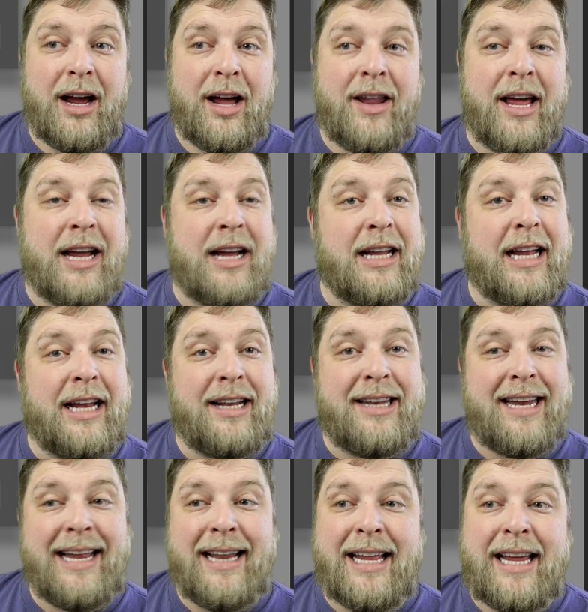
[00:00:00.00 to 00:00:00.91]
and then
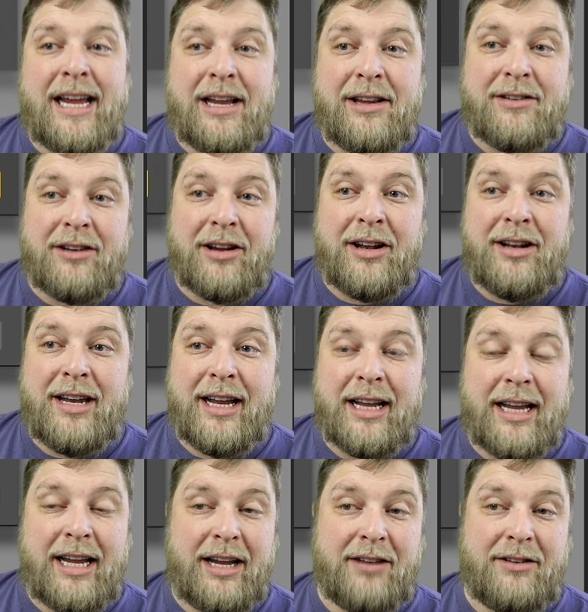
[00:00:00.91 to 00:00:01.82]
click Delete and
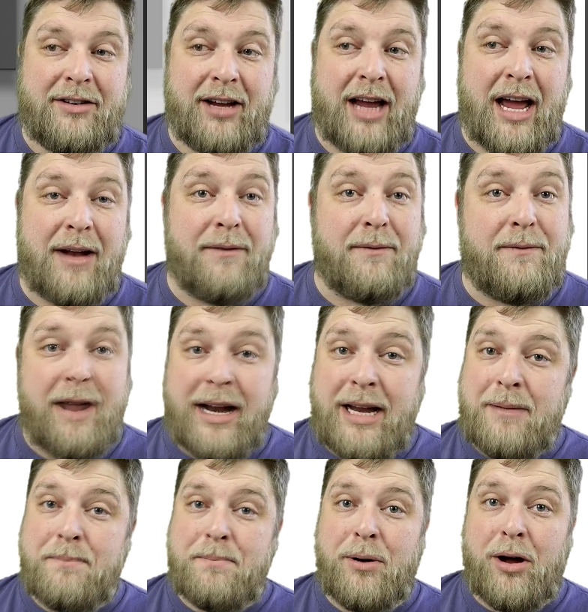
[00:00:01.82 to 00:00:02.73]
Delete again.
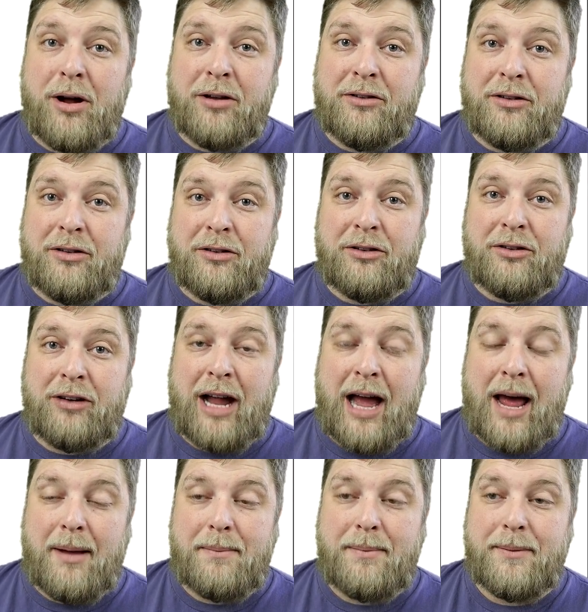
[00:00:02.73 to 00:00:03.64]
Very important
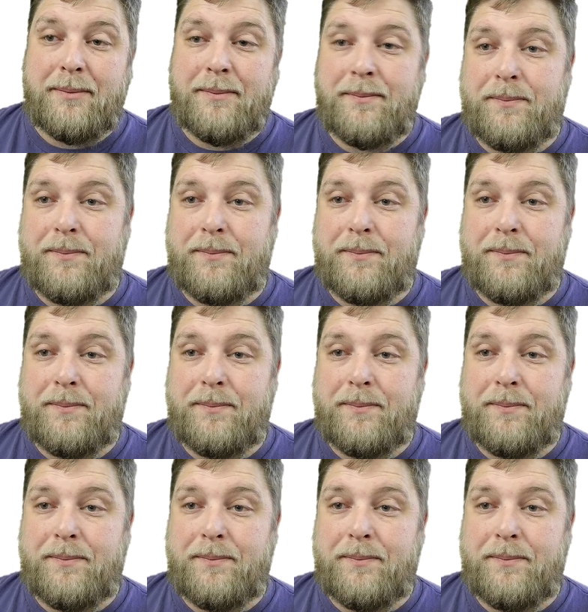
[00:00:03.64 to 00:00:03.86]
step.